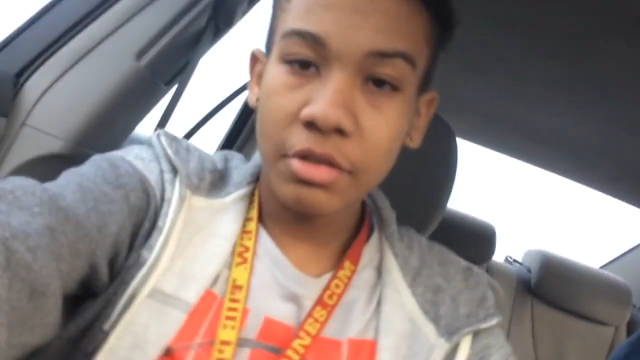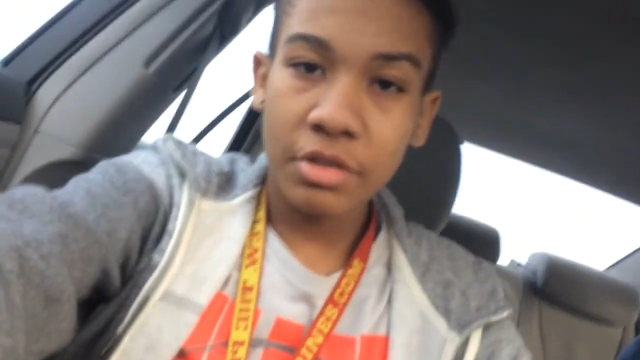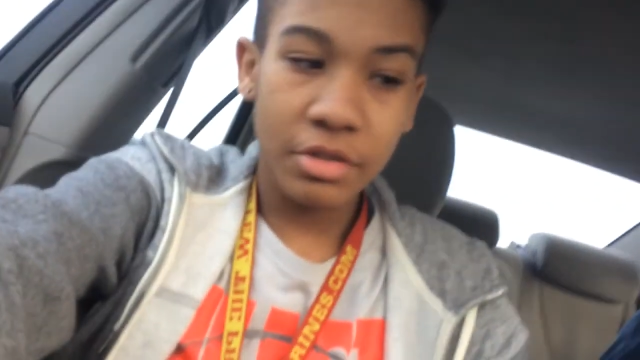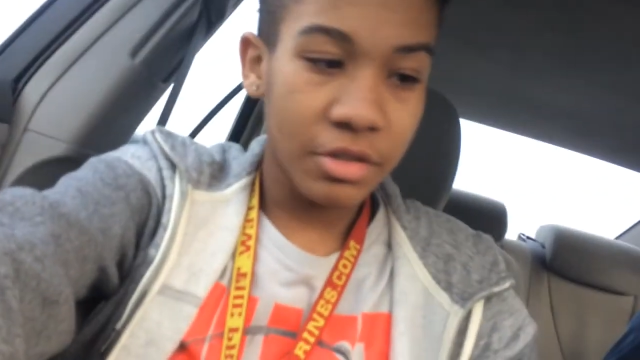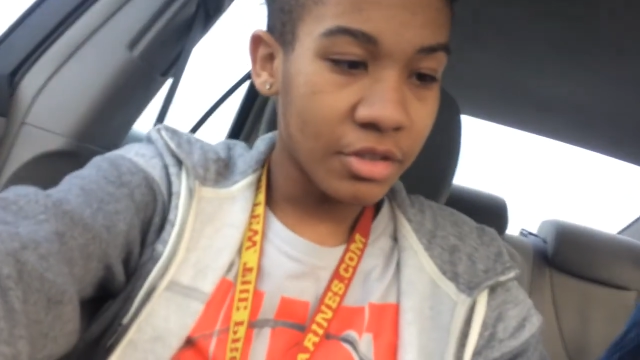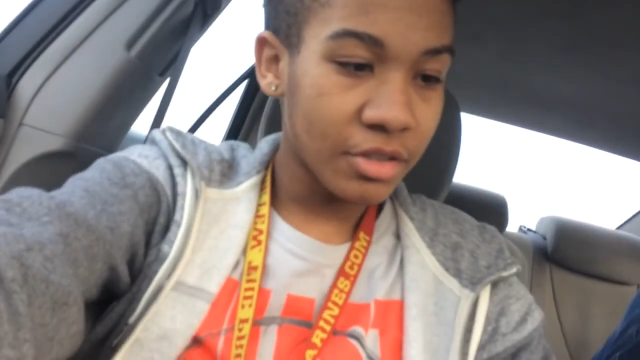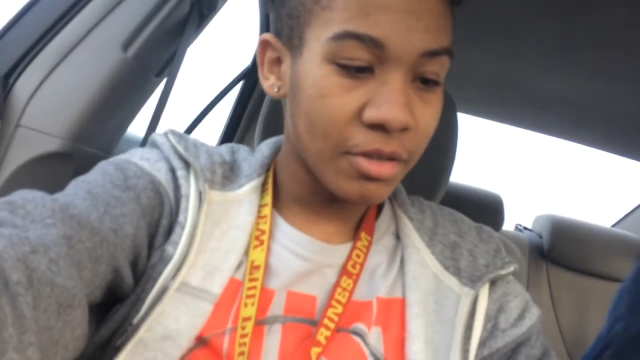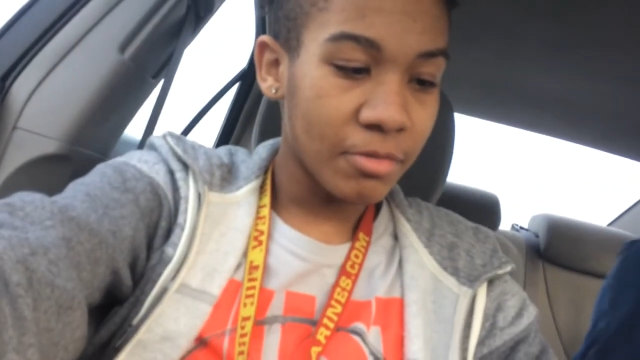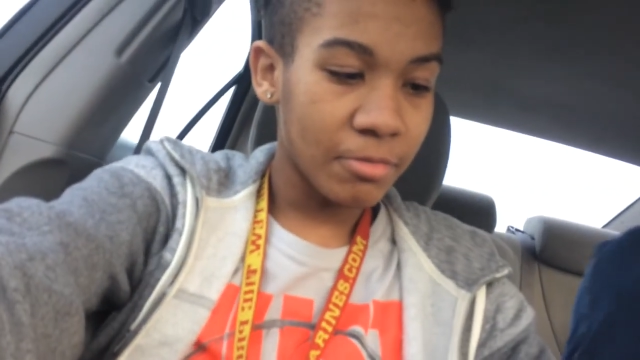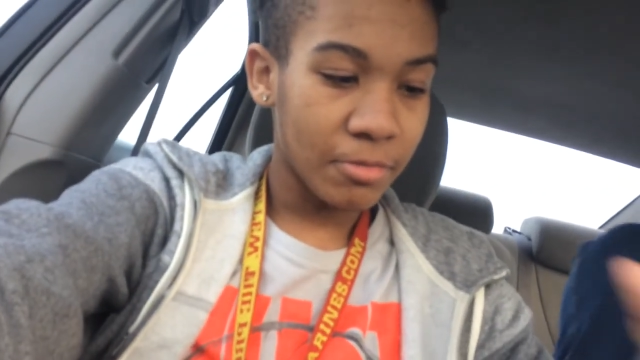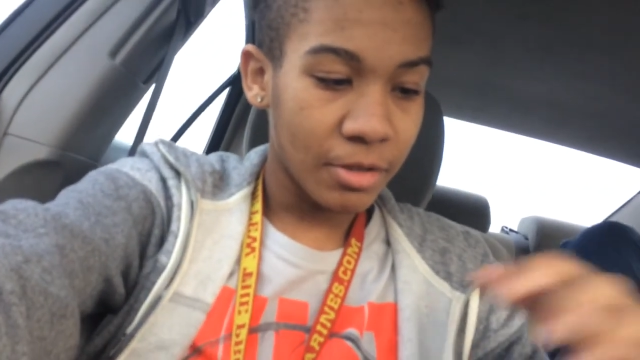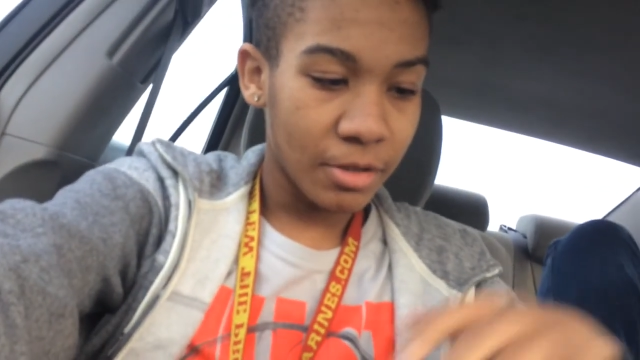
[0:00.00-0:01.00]
Just give me a
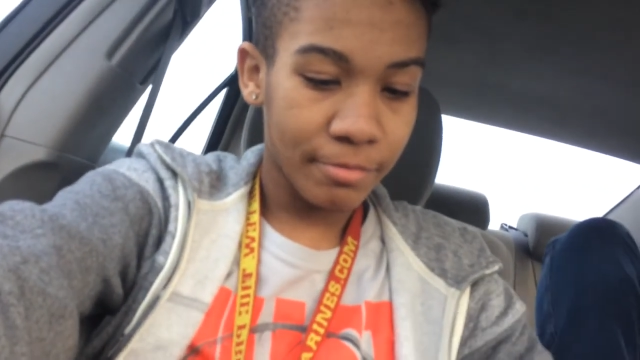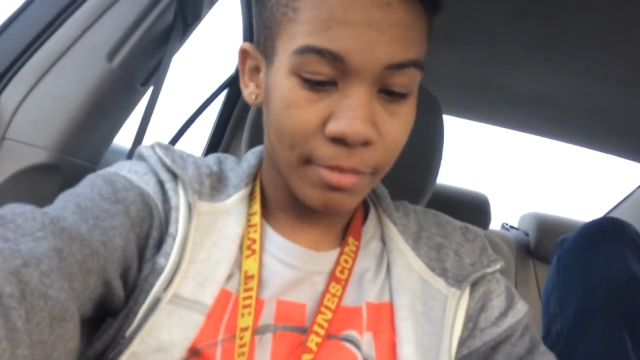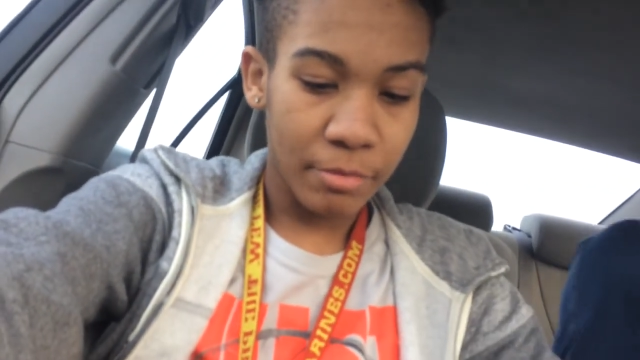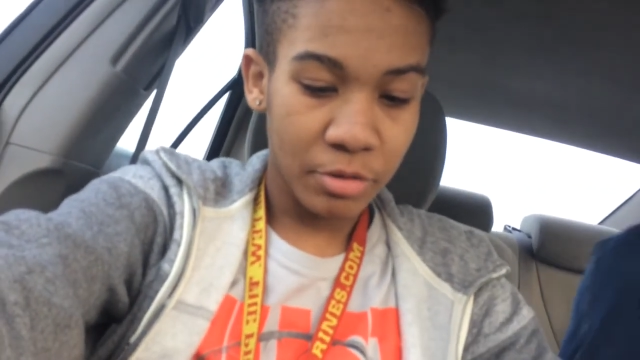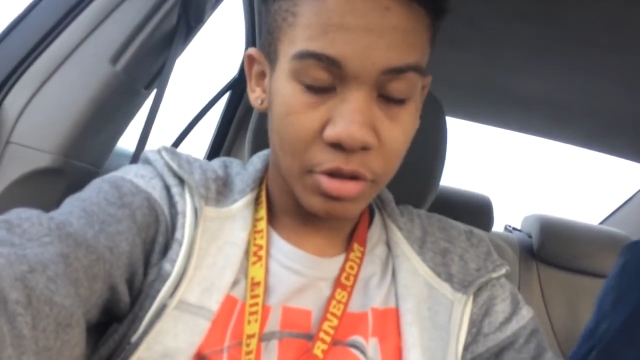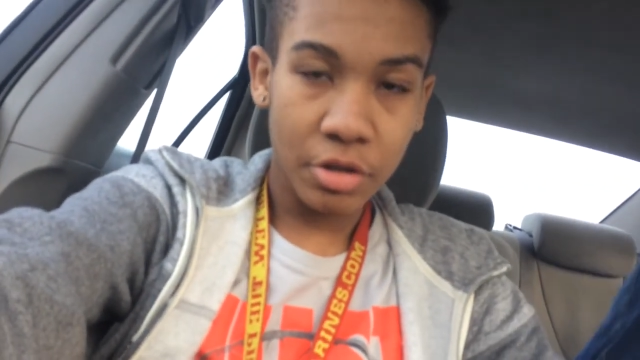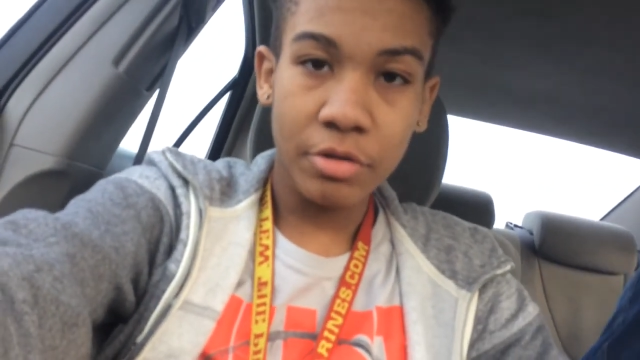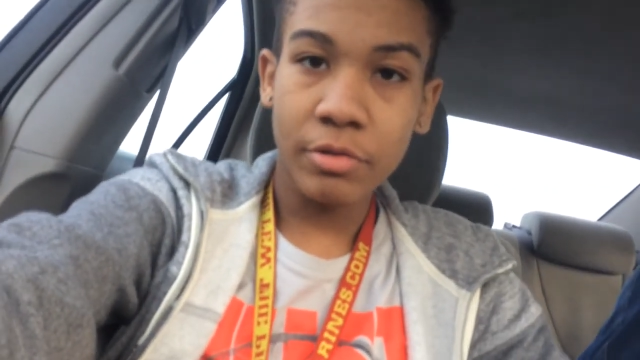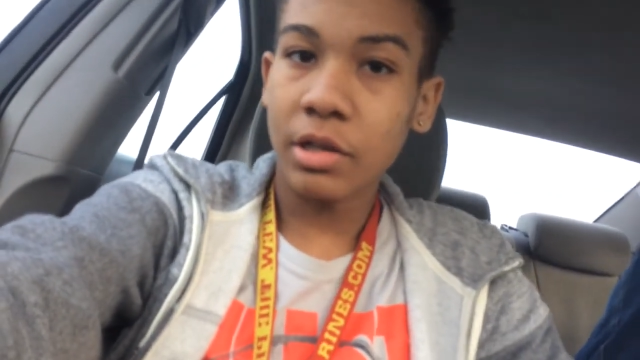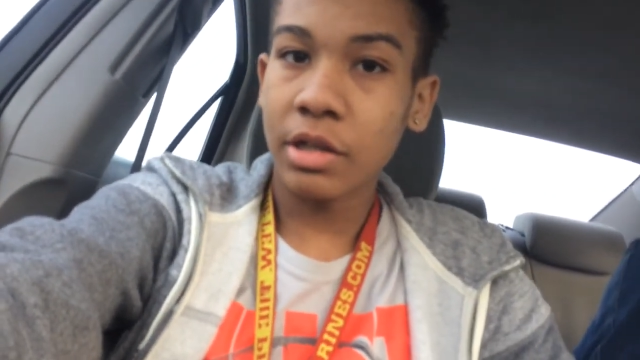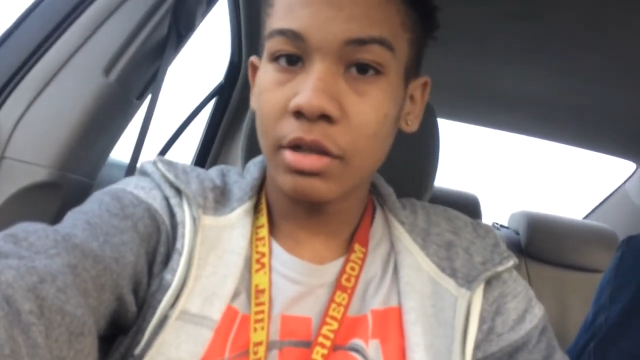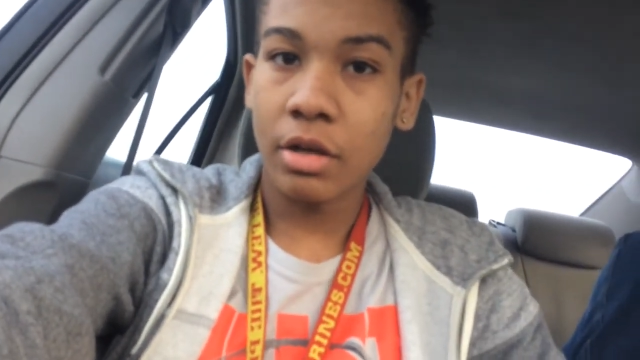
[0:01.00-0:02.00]
minute. I'm gonna show you
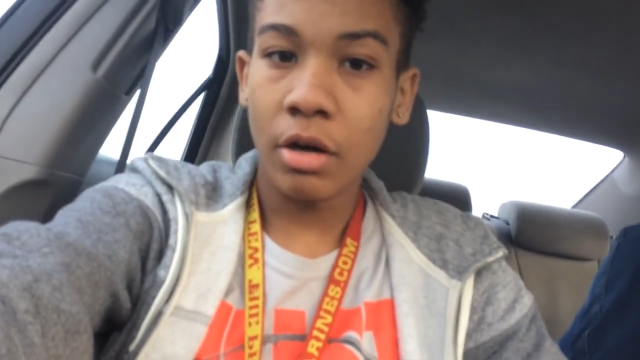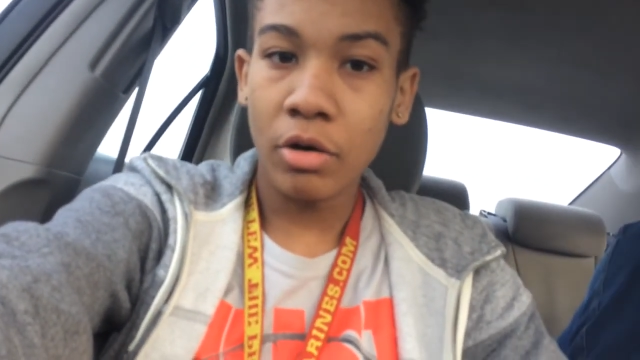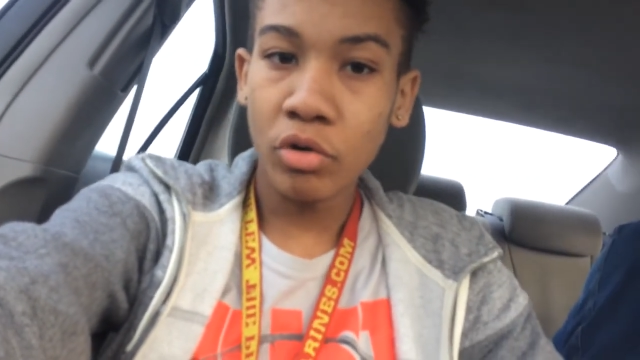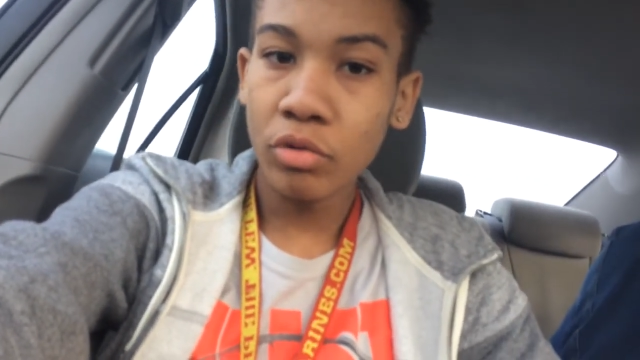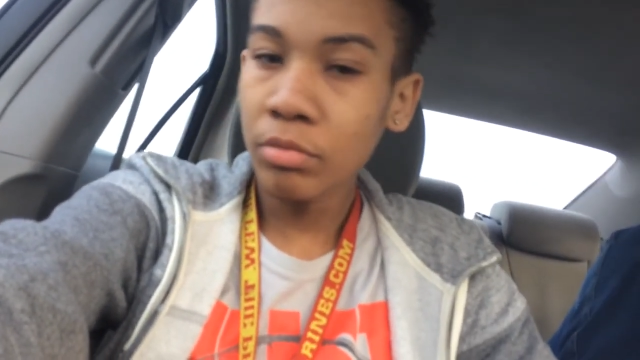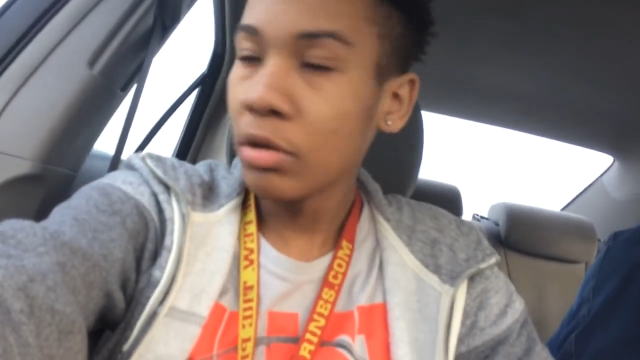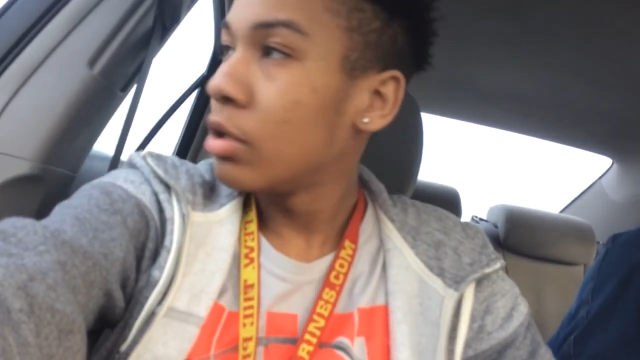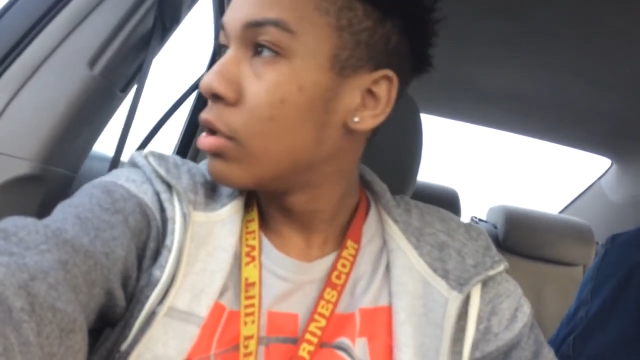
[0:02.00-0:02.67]
when I get home.